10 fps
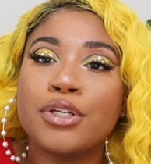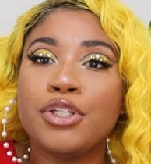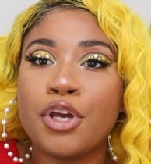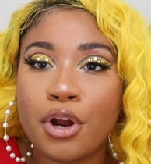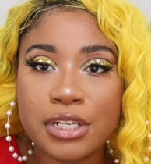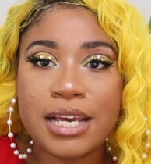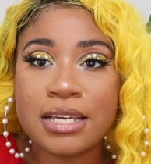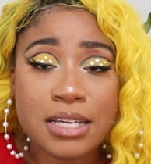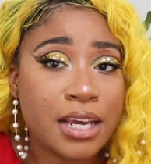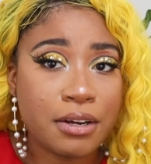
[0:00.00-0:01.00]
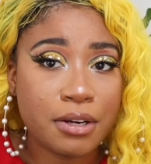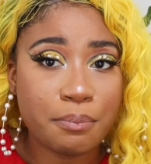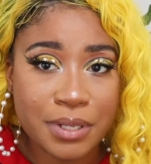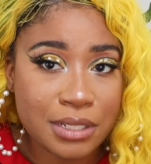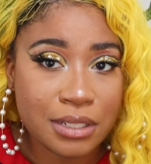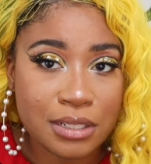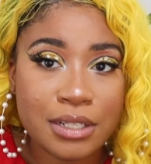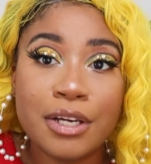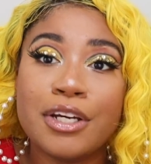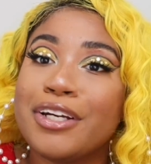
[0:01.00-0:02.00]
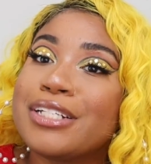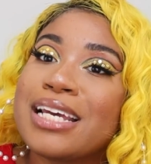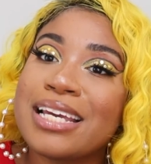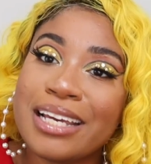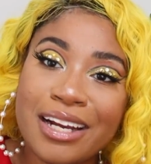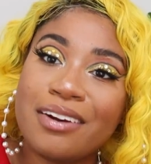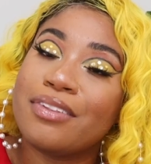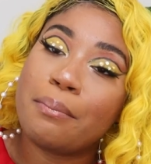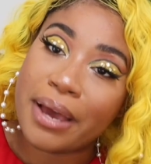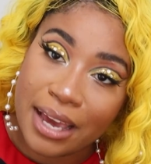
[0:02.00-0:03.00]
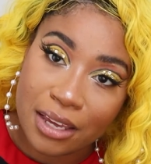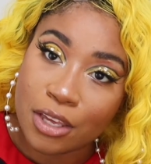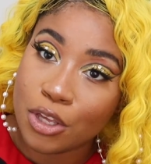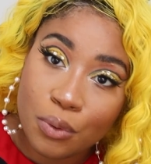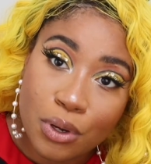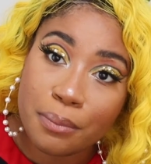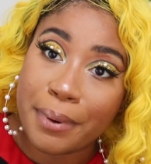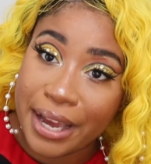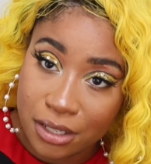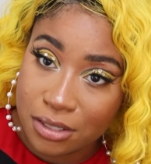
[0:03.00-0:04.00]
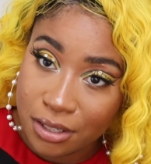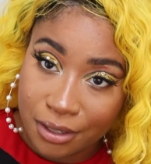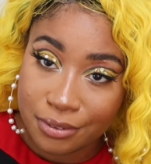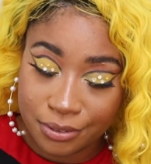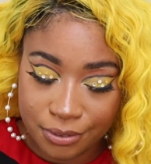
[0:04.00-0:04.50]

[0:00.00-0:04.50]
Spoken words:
You're taking care of your business. You're taking care of the bag. You go by yourself.